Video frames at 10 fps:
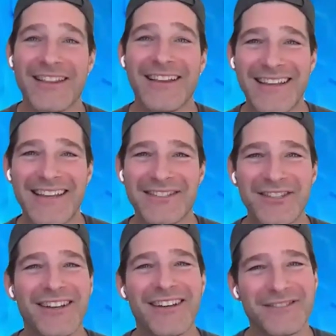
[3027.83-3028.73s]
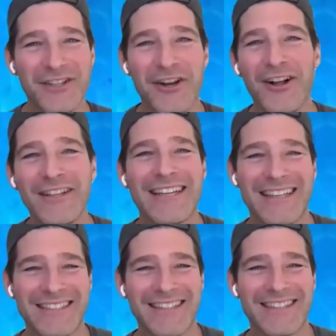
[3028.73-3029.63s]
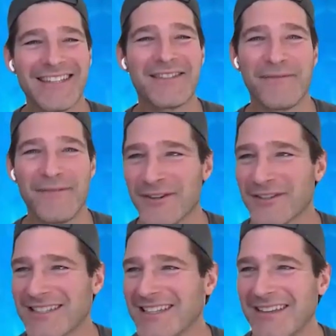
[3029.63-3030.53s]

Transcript: I think he gets to call it his, since he's the first.